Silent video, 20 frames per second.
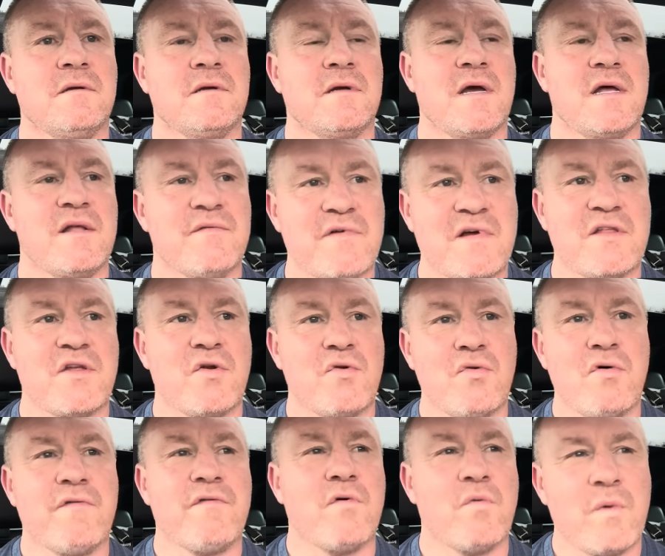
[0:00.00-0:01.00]
Kind of had
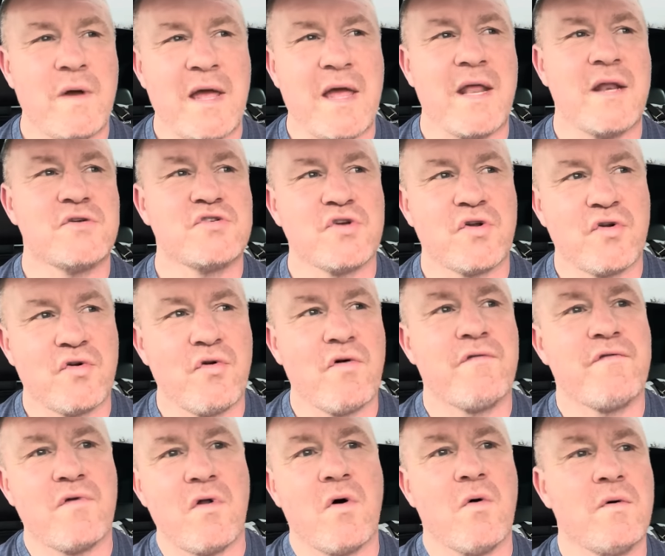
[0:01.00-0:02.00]
enough awareness or
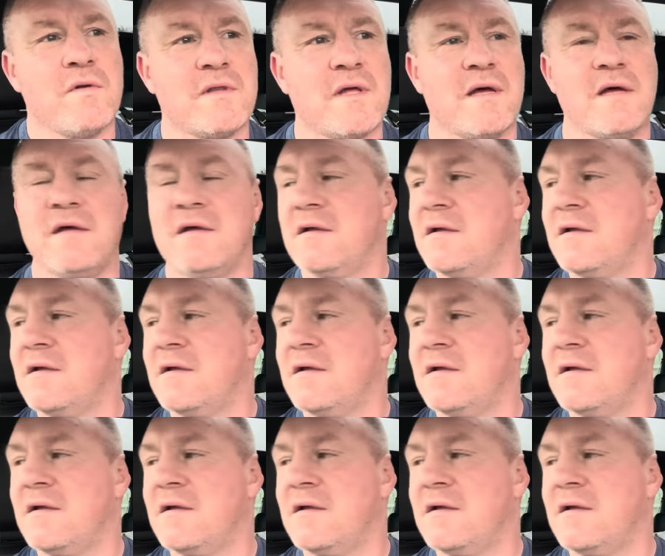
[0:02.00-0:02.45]
enough knowing that,